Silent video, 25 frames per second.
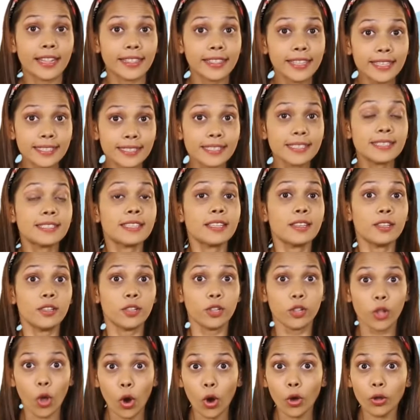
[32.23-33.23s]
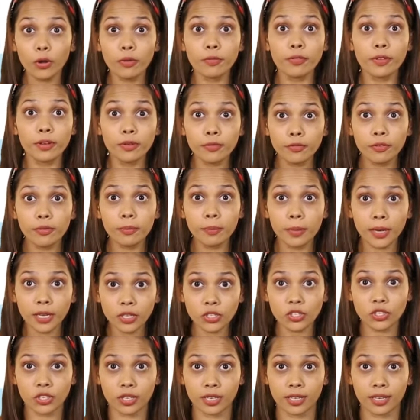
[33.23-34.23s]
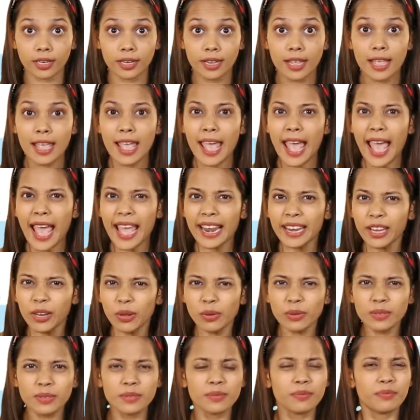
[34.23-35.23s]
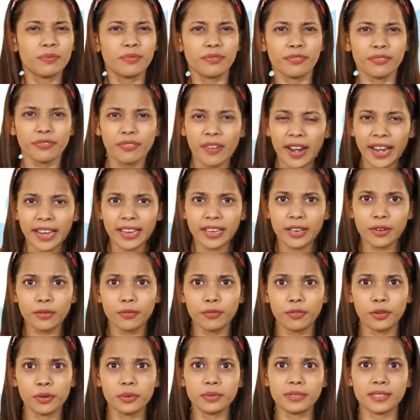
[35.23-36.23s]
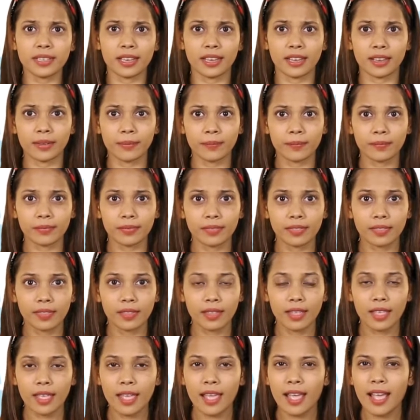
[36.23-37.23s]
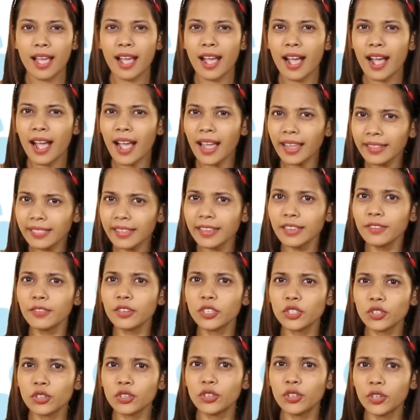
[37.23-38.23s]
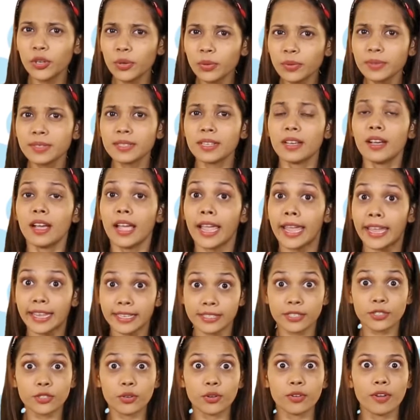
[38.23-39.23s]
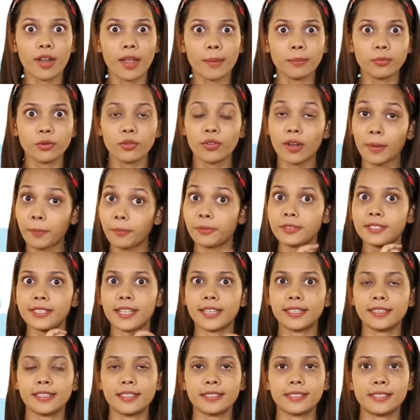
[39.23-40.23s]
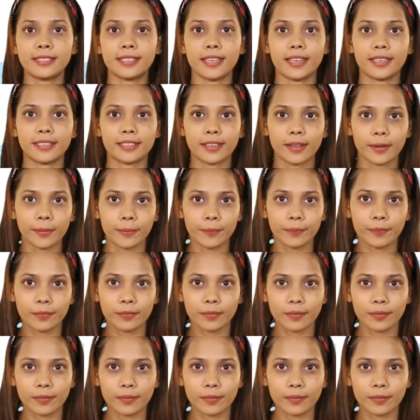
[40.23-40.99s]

This is a lot of information and looks very confusing. I think we should use a histogram to represent this data.